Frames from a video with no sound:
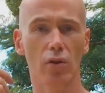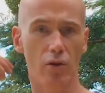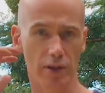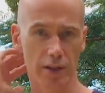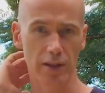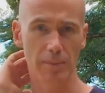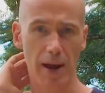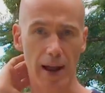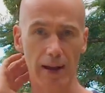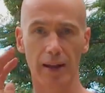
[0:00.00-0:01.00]
or is it in the
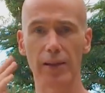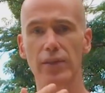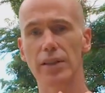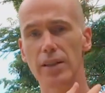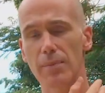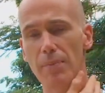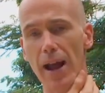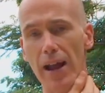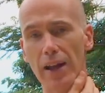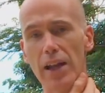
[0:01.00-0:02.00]
back? If it's in the
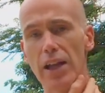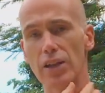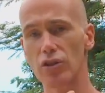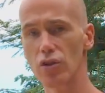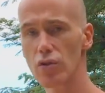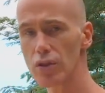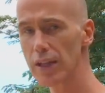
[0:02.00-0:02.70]
back, it's usually